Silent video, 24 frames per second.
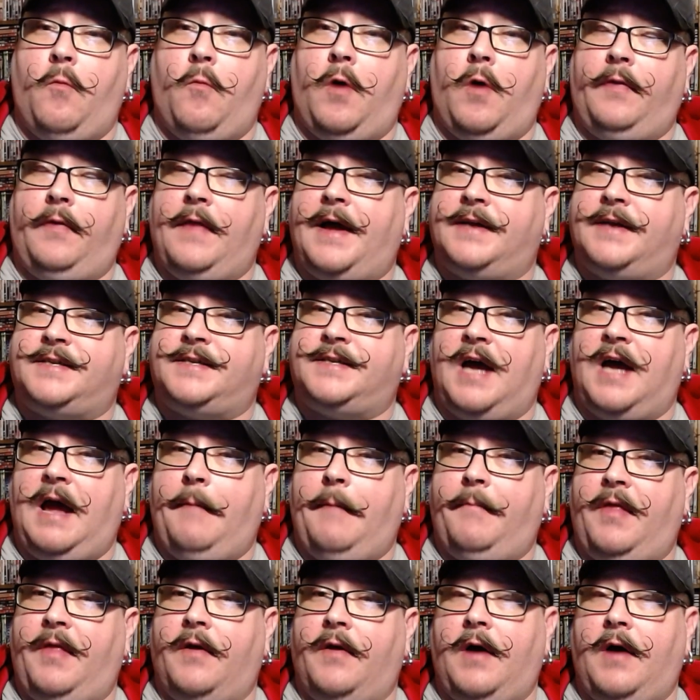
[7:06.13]
one last
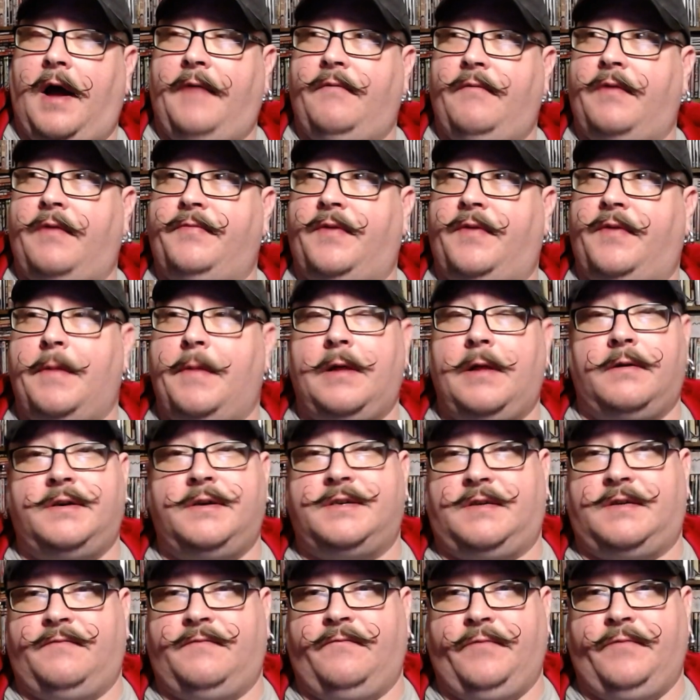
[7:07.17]
time, the
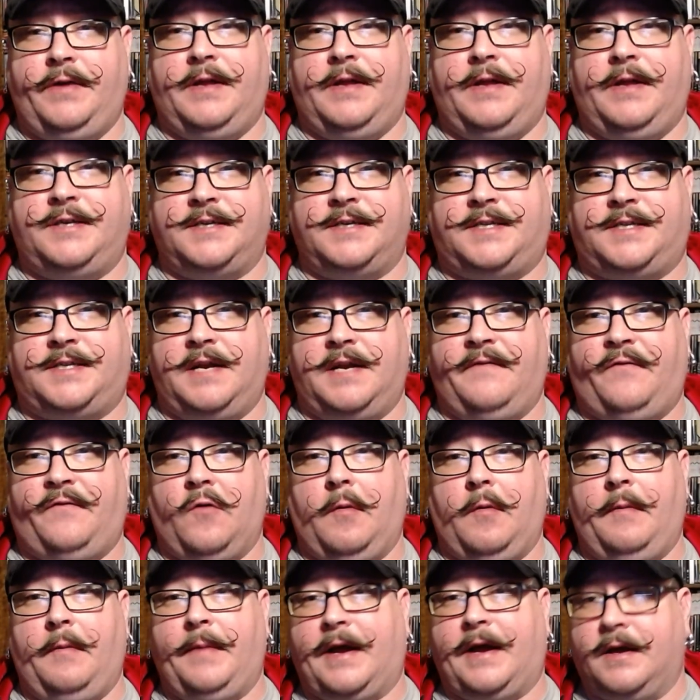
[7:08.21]
Millers really just did it for
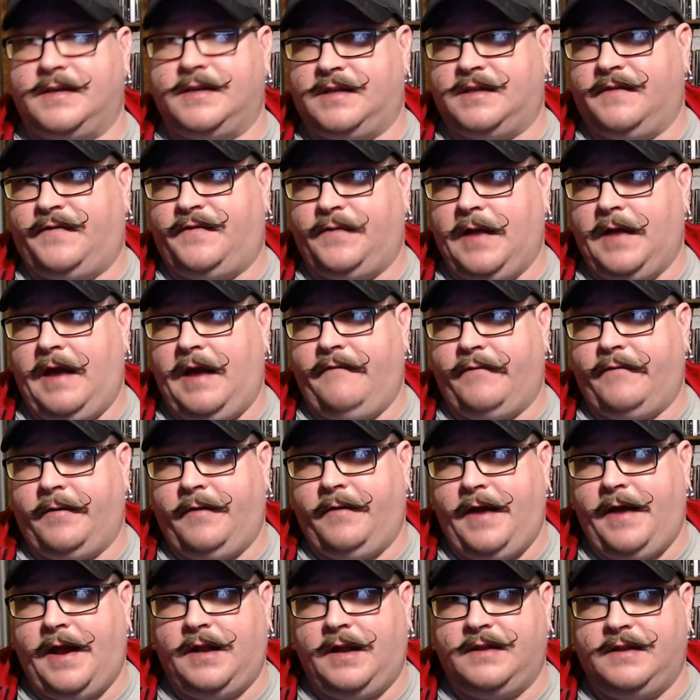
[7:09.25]
me because of the flavor,
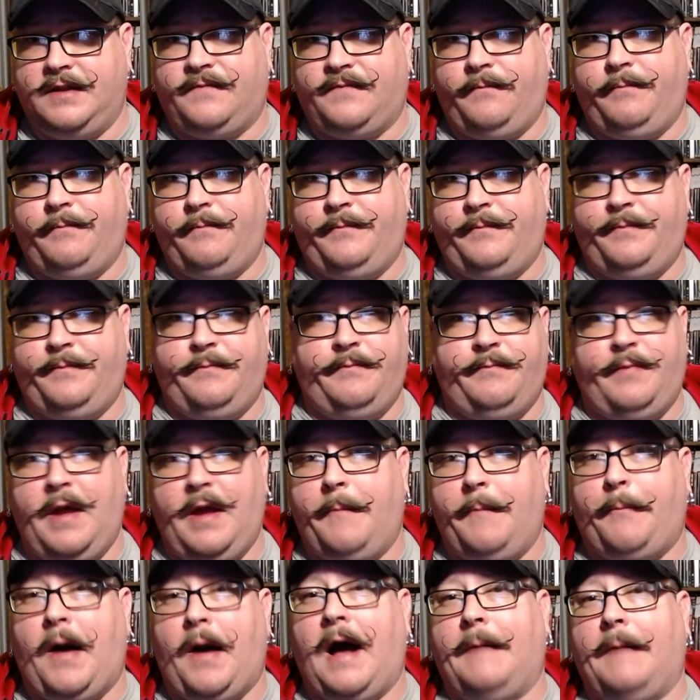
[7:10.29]
and
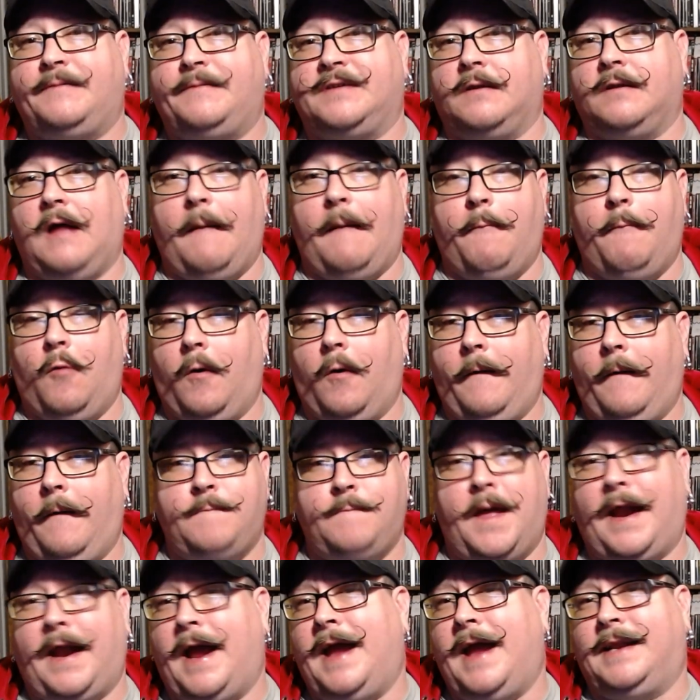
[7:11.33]
it pops a lot more.
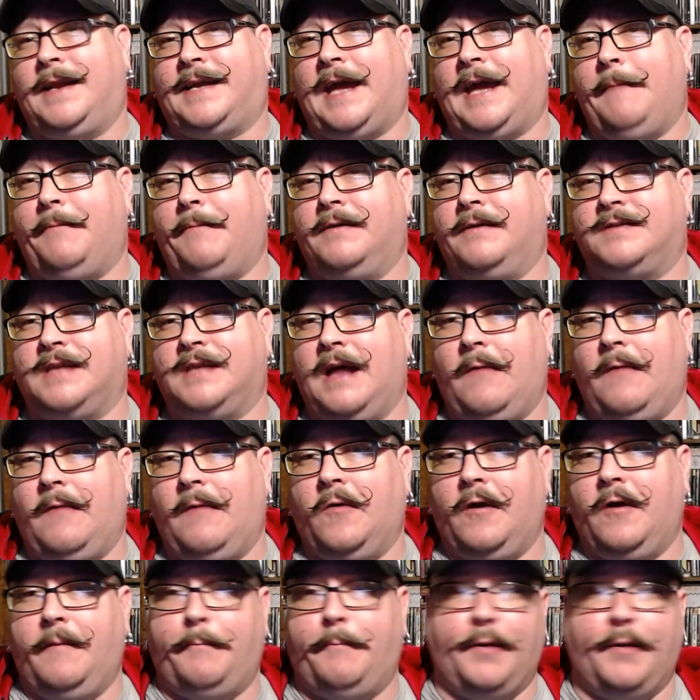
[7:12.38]
And I hate to keep using that
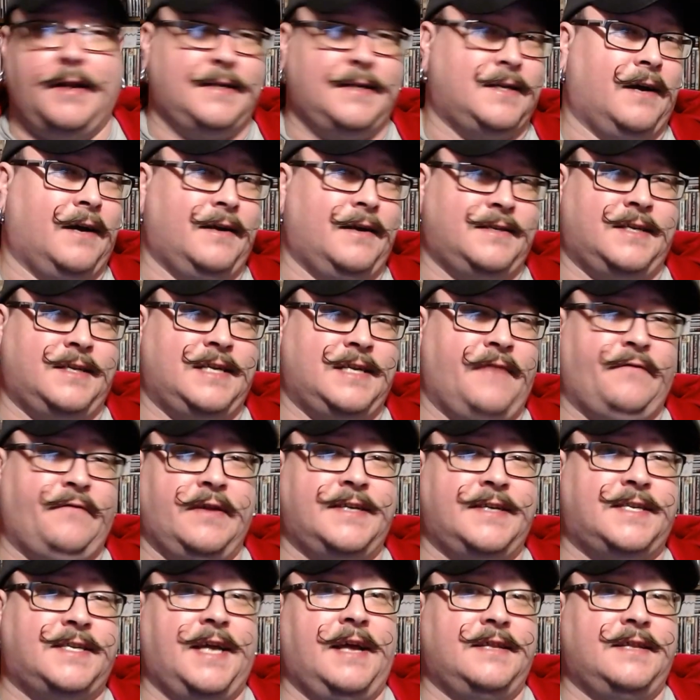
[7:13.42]
word, but it does. It definitely
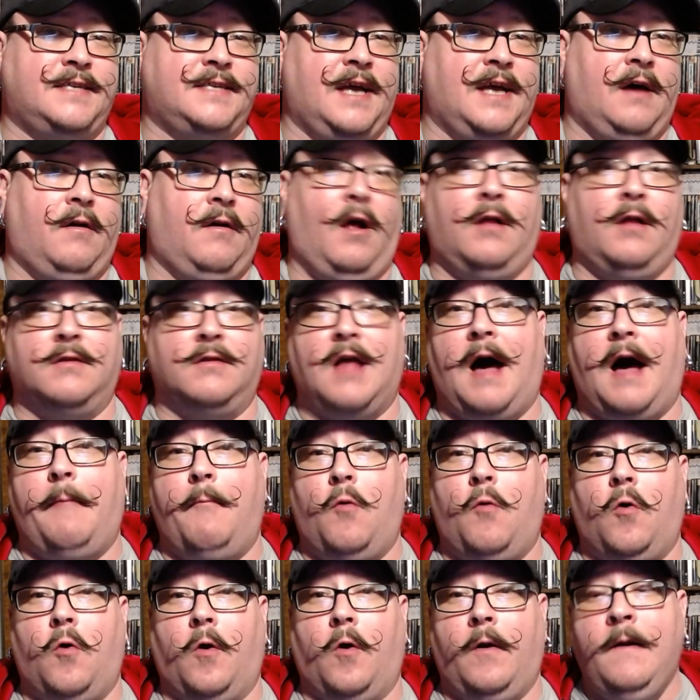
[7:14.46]
stands out a lot
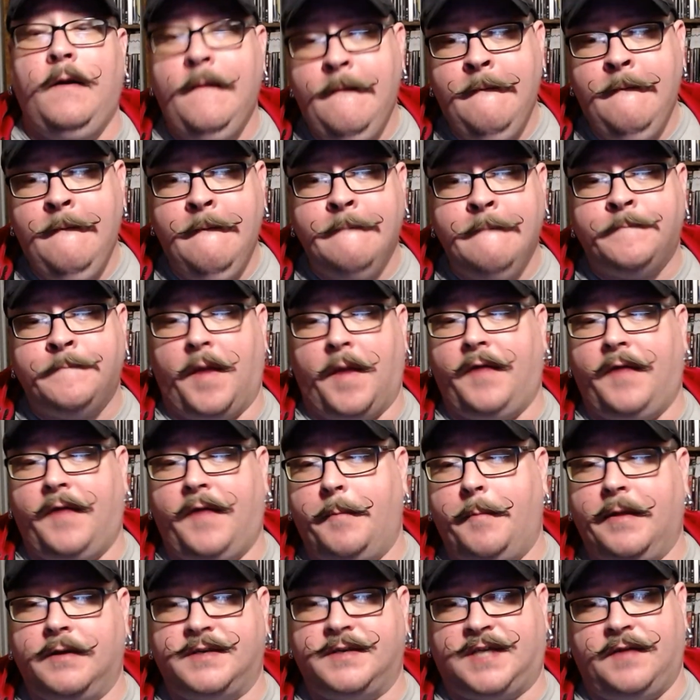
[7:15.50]
more in the
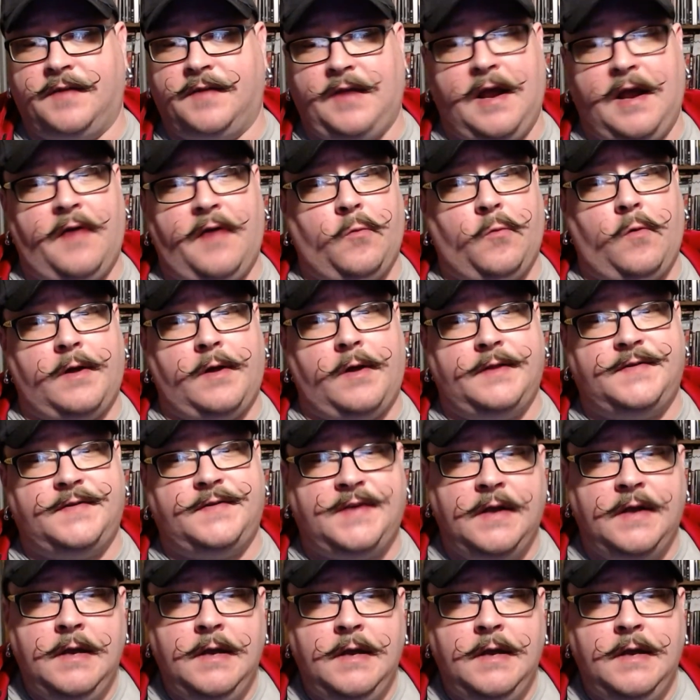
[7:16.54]
Millers than the other ones.